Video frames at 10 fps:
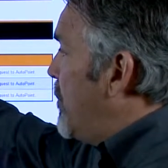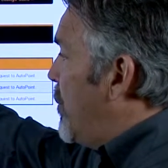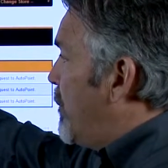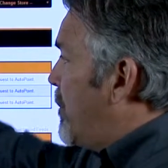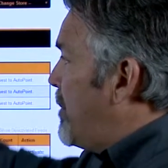
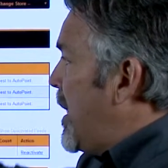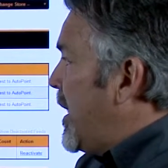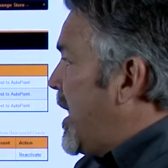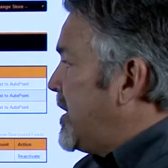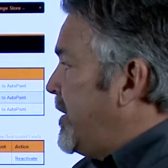move from
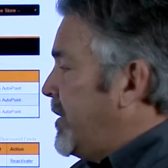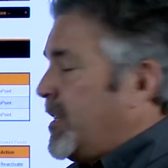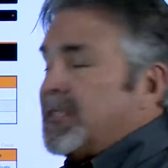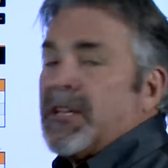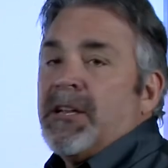pending
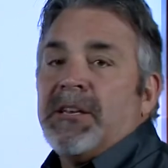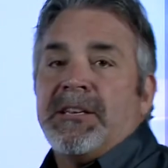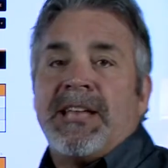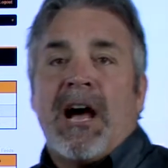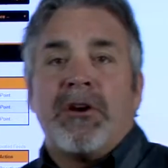activities
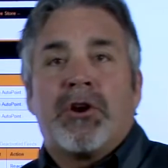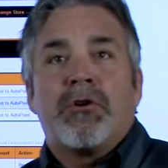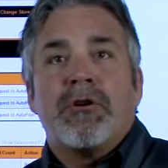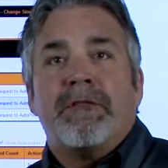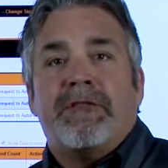down to
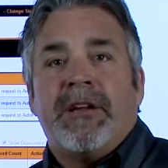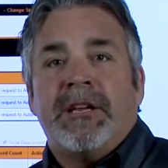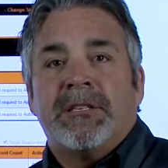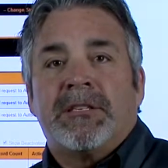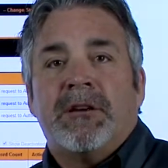current
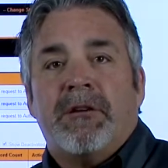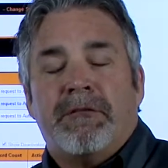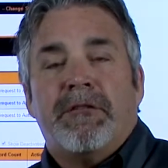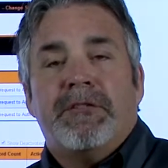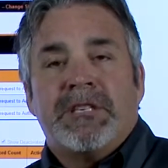feeds
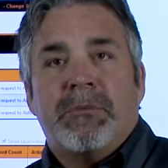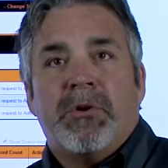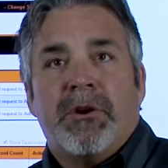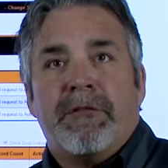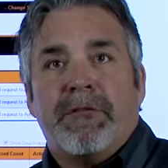for
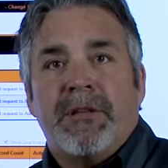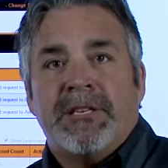visibility for the